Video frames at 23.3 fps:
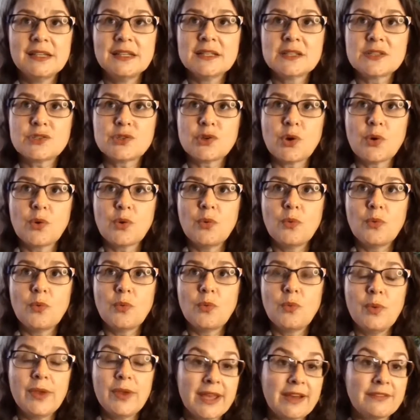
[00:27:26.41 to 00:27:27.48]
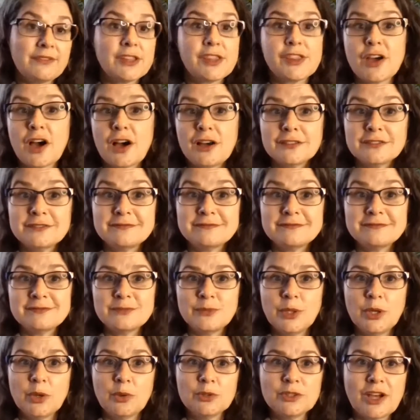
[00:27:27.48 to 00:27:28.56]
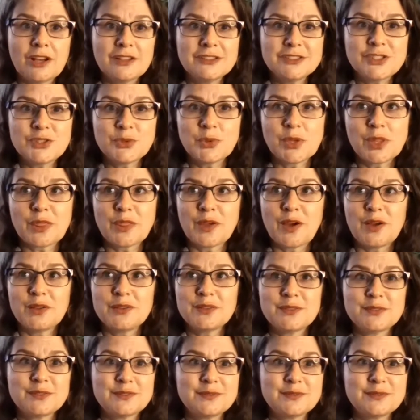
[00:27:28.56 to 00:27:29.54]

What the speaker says: So we have a thought, we hold on to a thought.